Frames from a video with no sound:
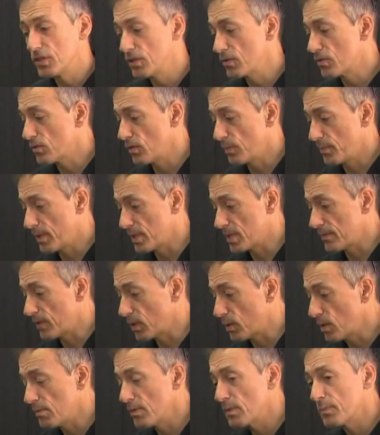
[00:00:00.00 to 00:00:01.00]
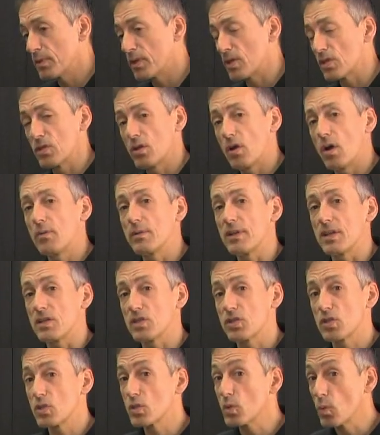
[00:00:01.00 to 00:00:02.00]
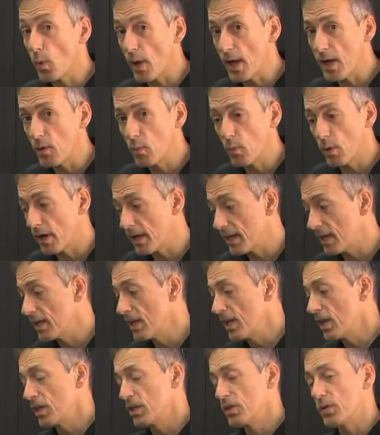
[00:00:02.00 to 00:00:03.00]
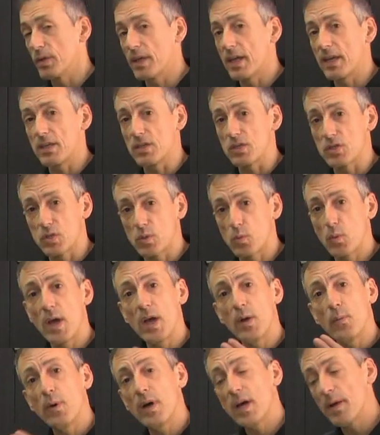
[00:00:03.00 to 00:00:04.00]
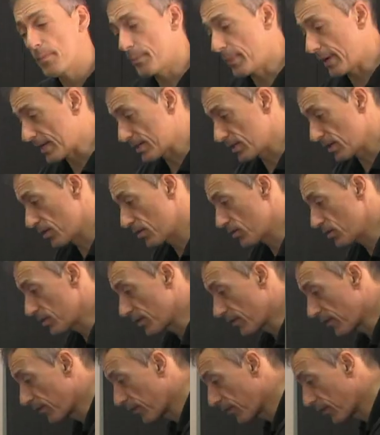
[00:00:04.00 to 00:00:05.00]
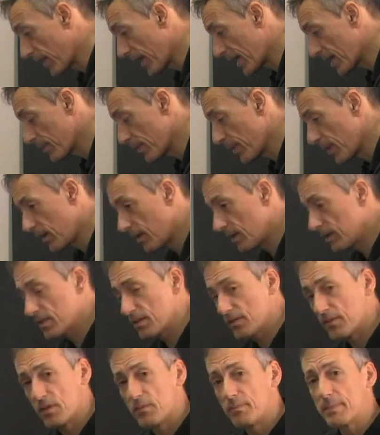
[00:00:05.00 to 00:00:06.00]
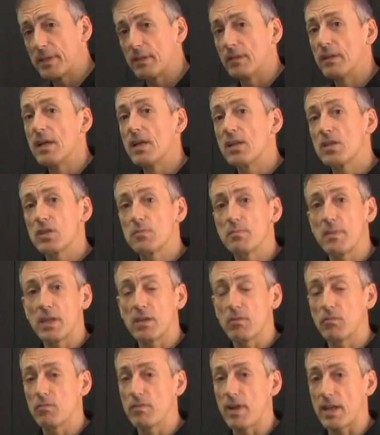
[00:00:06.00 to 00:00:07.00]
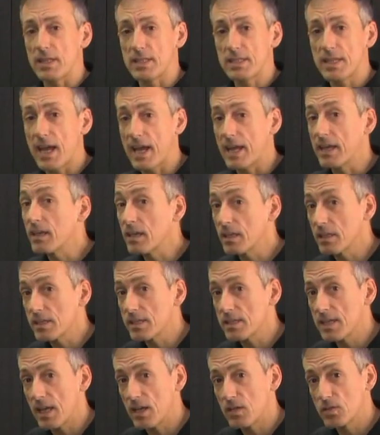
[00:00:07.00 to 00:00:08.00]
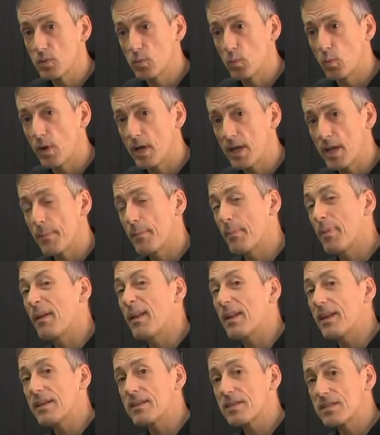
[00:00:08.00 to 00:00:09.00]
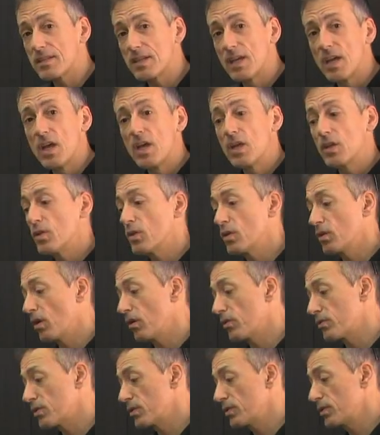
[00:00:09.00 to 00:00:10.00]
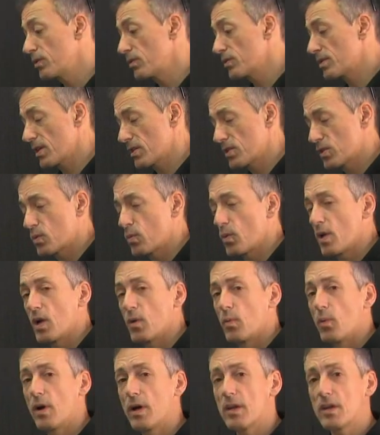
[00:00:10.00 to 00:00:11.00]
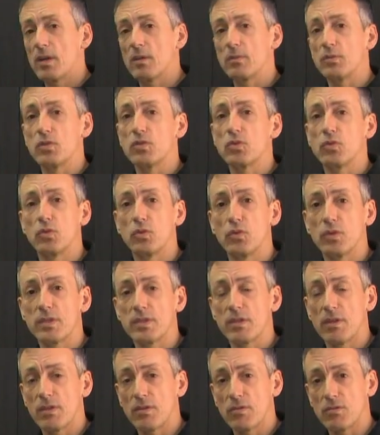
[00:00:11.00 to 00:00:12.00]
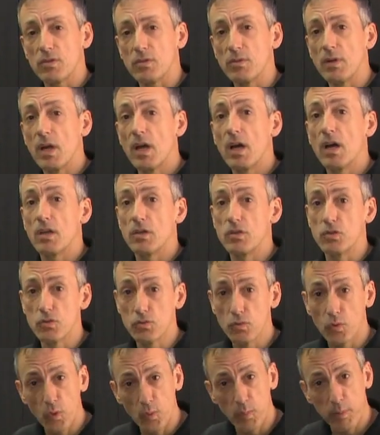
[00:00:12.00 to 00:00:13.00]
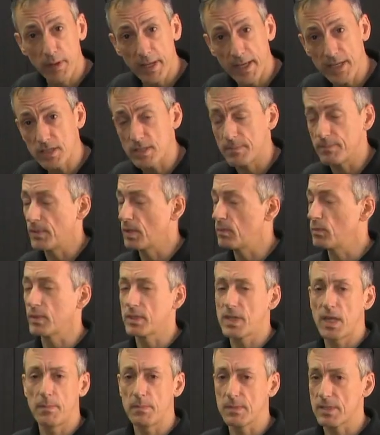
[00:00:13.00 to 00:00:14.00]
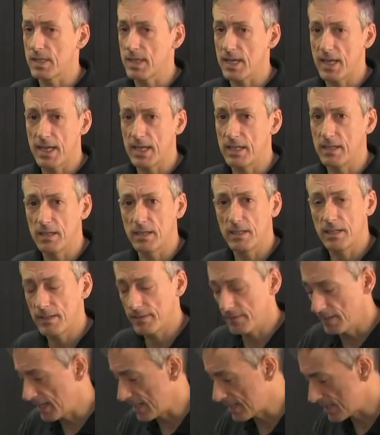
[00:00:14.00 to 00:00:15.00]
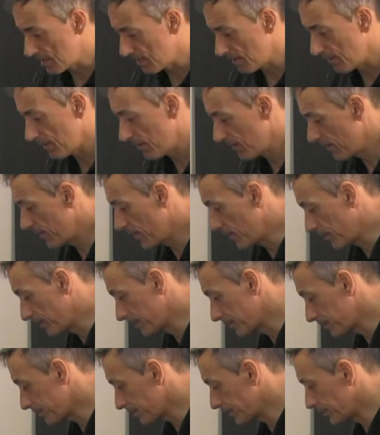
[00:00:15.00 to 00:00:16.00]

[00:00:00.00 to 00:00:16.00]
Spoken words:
useful piece of equipment, because not only it's square wire, you can get your square wire, pass it through the flat part of the mill to make rectangular section wire, plus you can also use that square wire and draw it through a draw plate, and we'll come to that in a later film.